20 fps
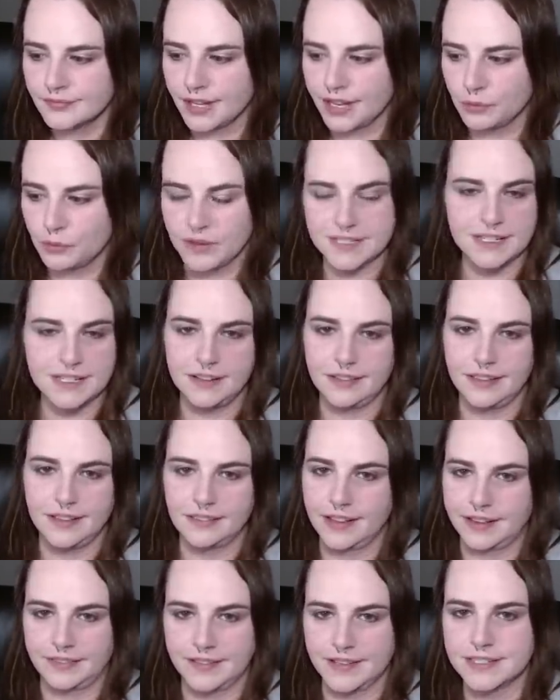It wasn't anything
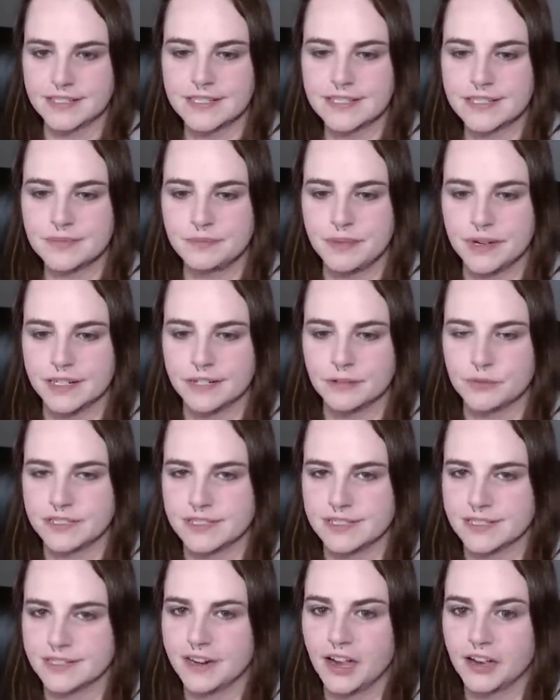like this, but it
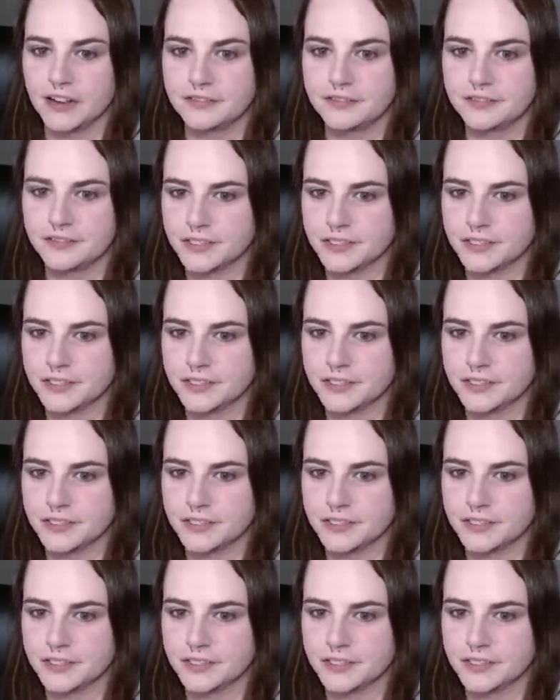was enough.